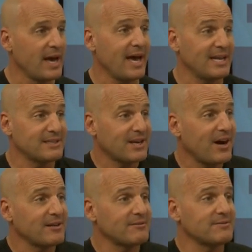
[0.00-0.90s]
and
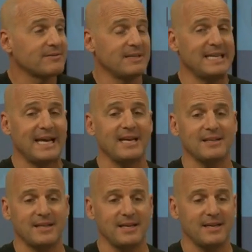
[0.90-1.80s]
kind of
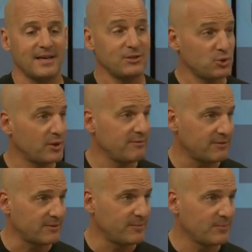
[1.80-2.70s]
innately joyful.